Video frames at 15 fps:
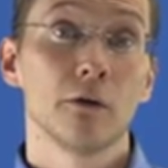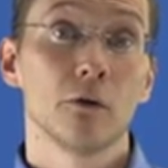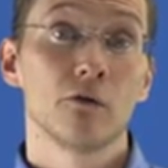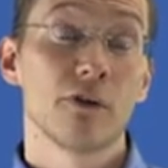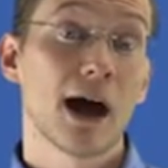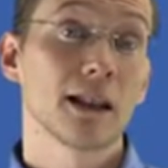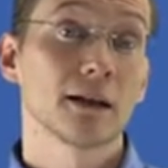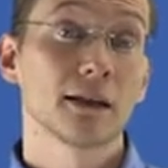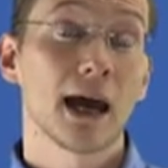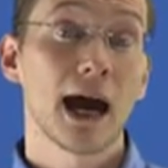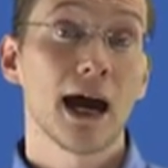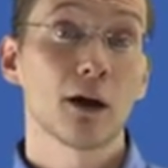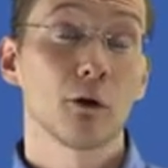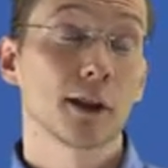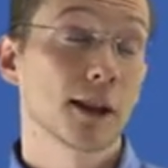valid
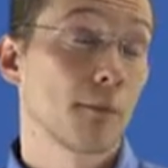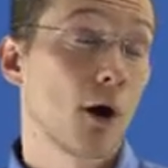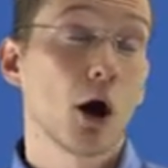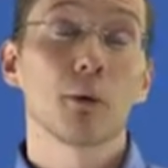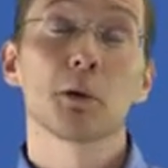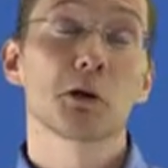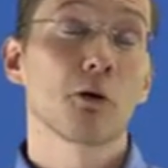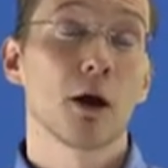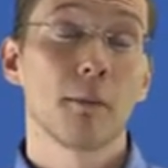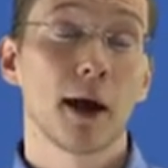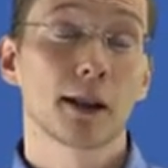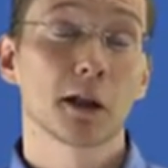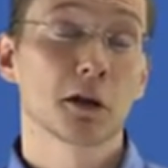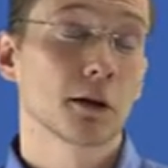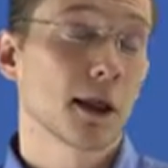tag on some arbitrary
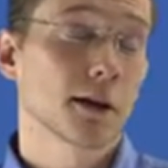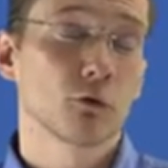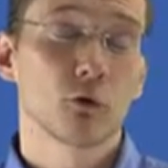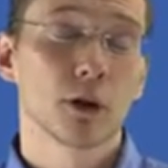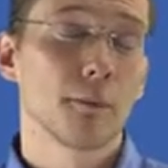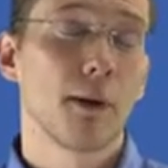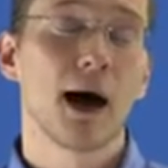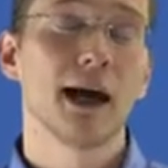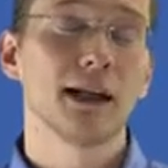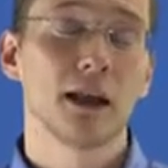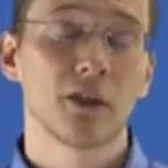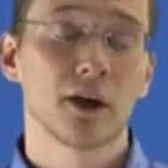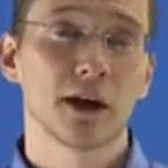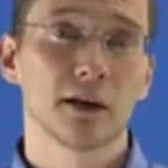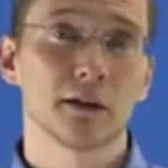message, it doesn't really buy
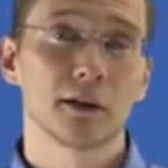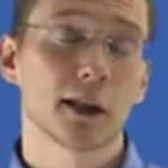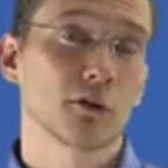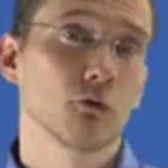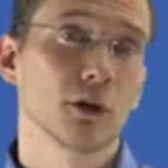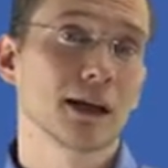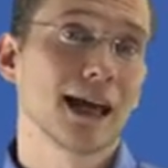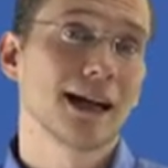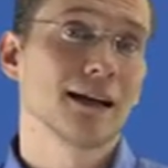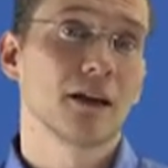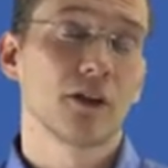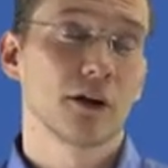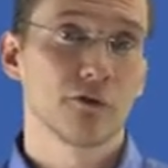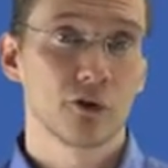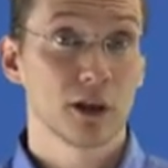anything, it doesn't really get
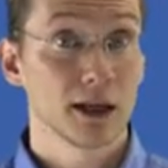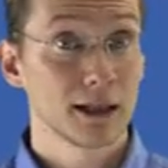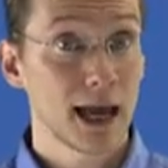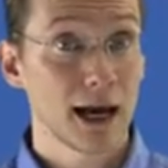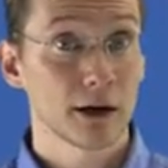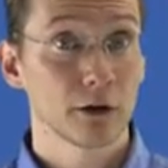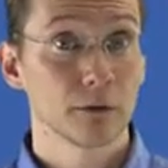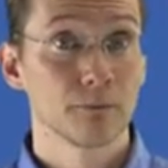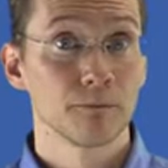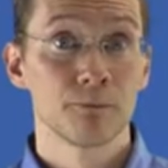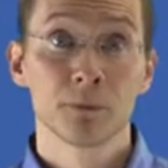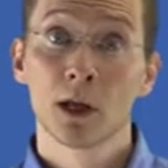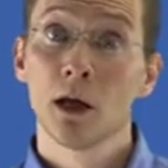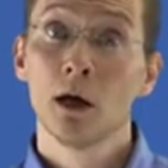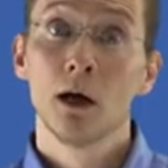anything for the attacker.
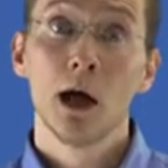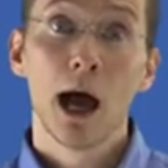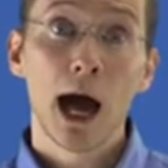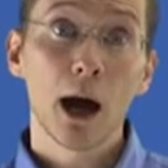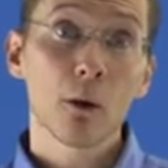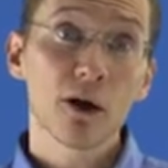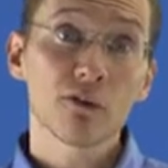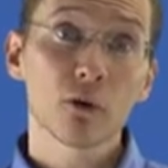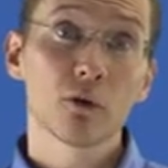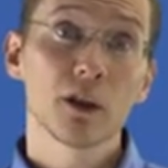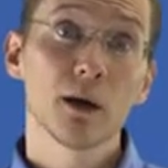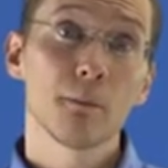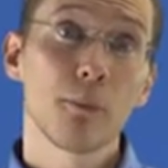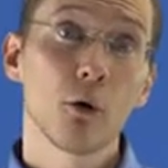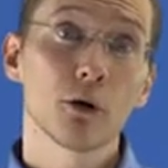However, the
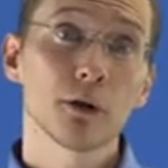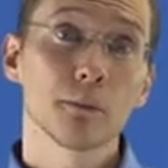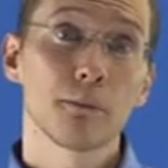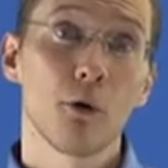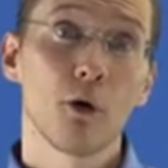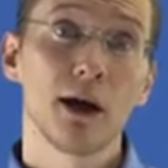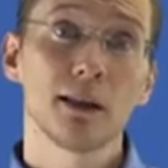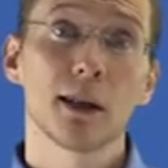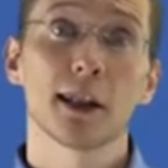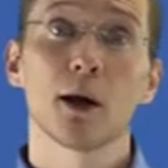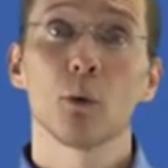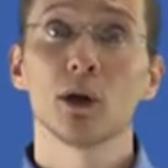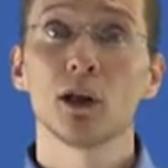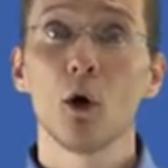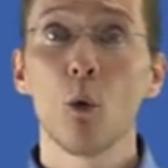important point is that
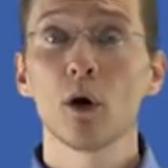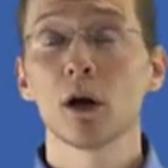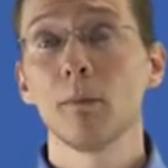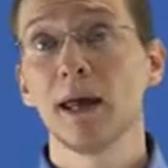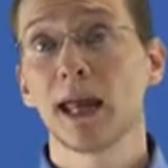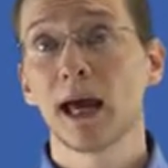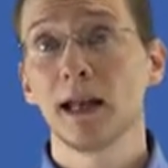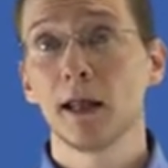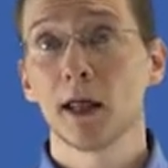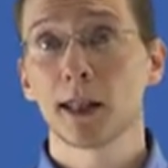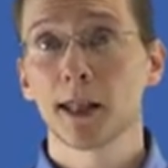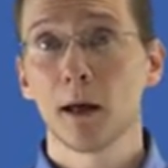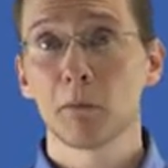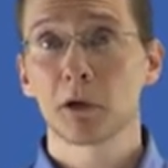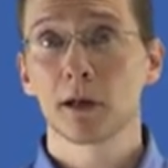we don't want to make any
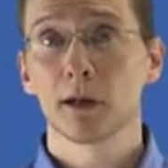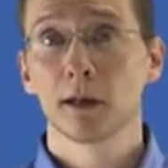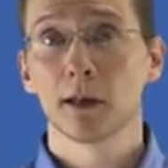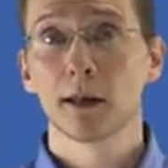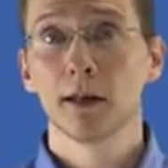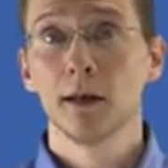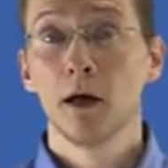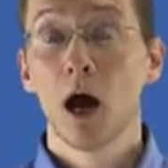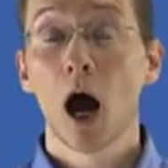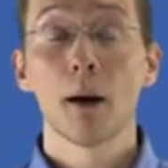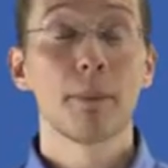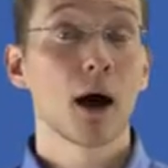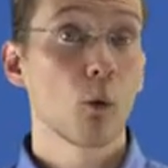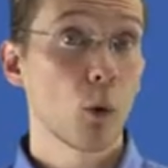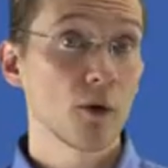assumptions
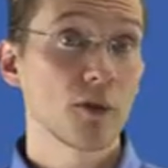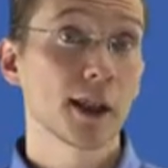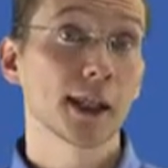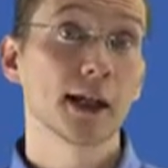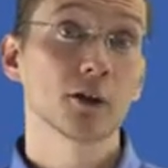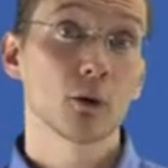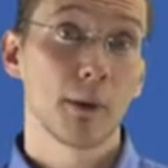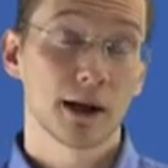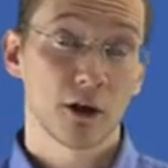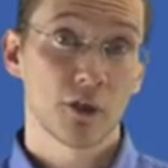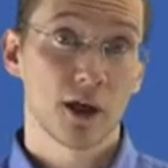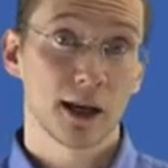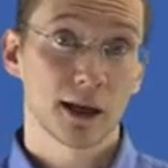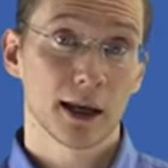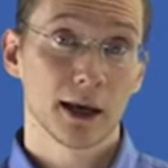about what the sender might
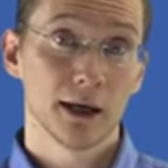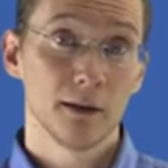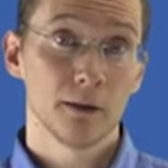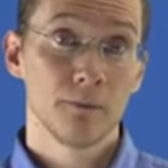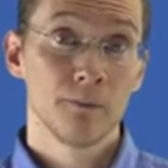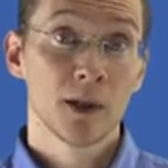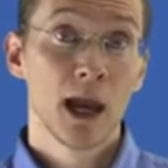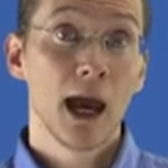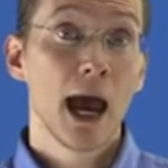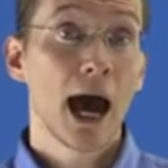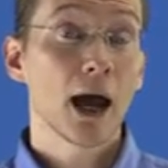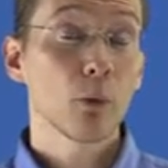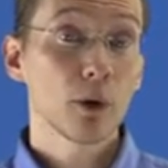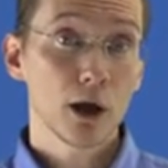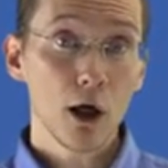authenticate,
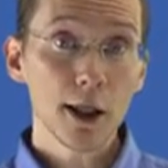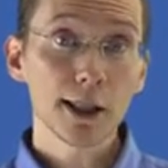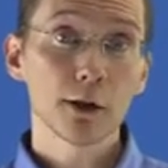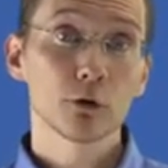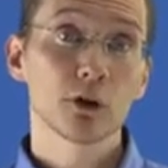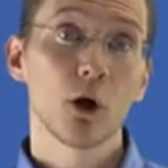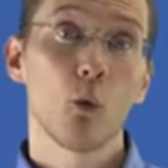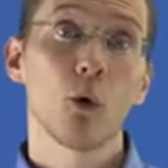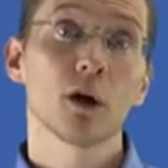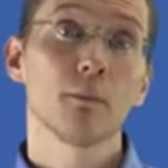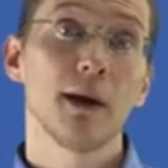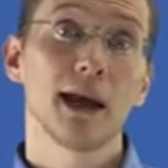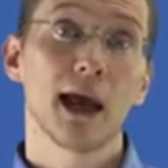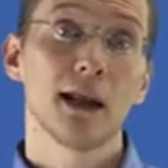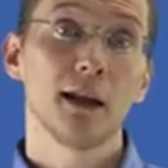and we also don't want to
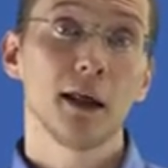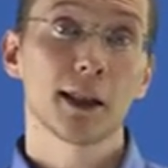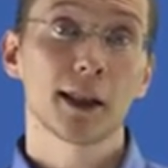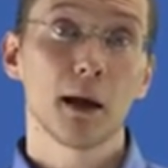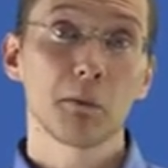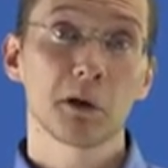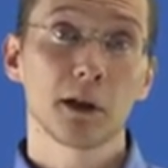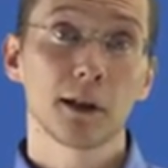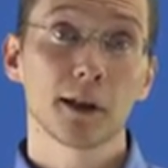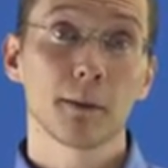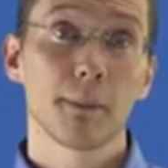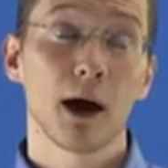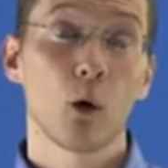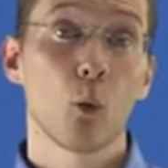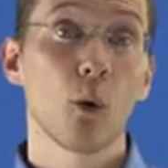make any assumptions
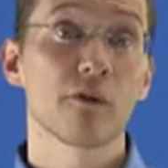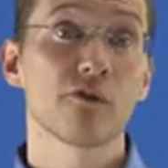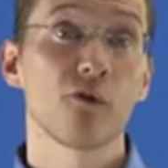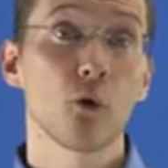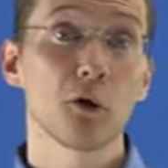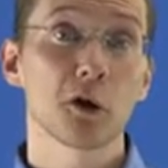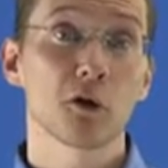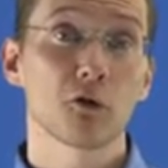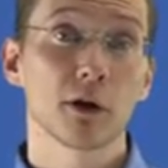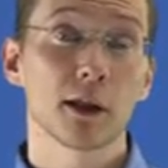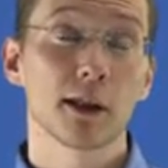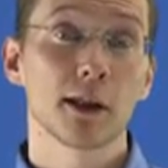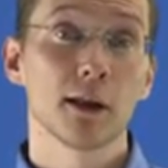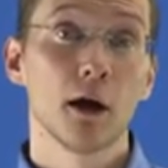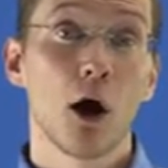about what
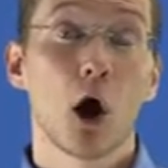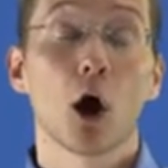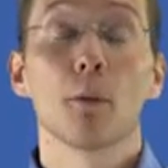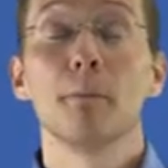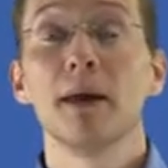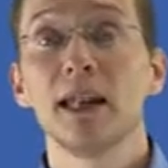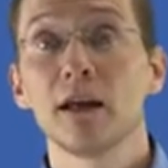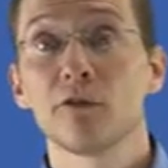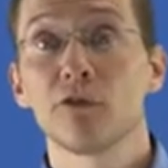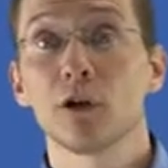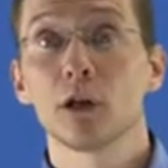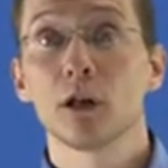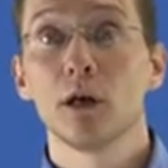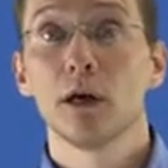forgeries are meaningful